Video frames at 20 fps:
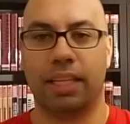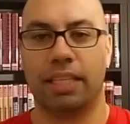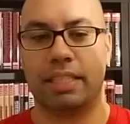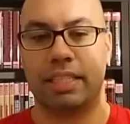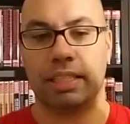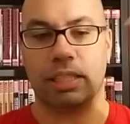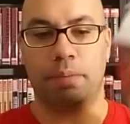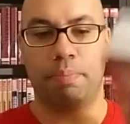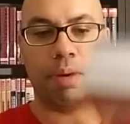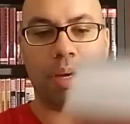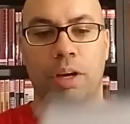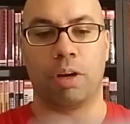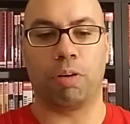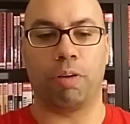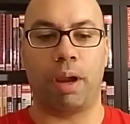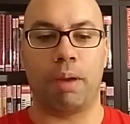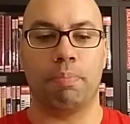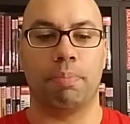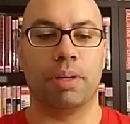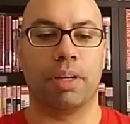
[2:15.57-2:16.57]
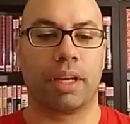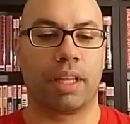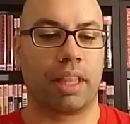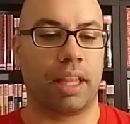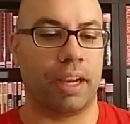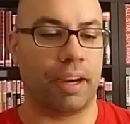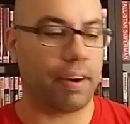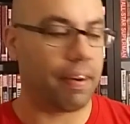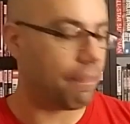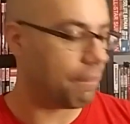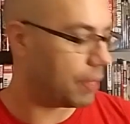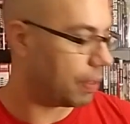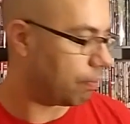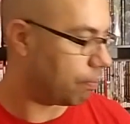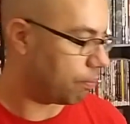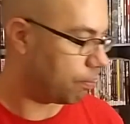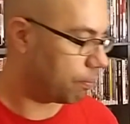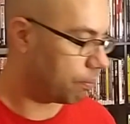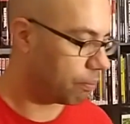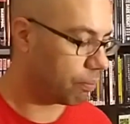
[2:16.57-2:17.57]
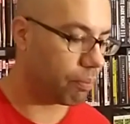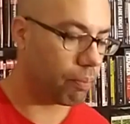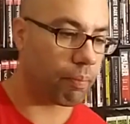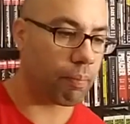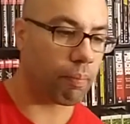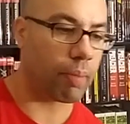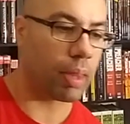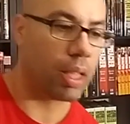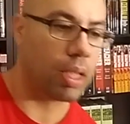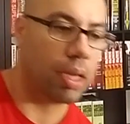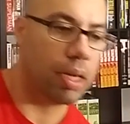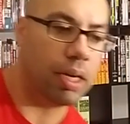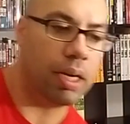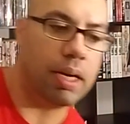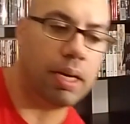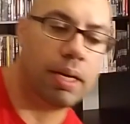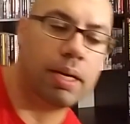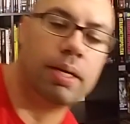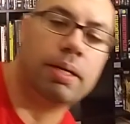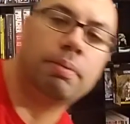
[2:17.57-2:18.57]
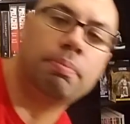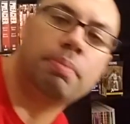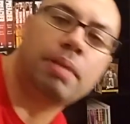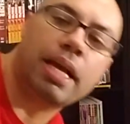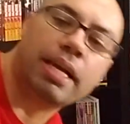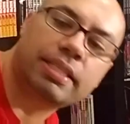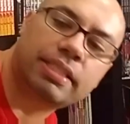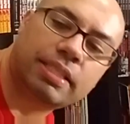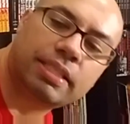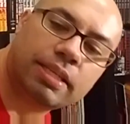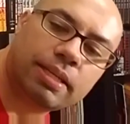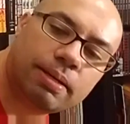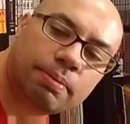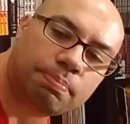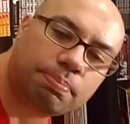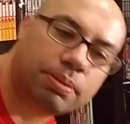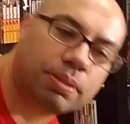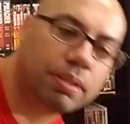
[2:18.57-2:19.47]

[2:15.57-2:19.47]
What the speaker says: This is gonna be a great book there. Next up,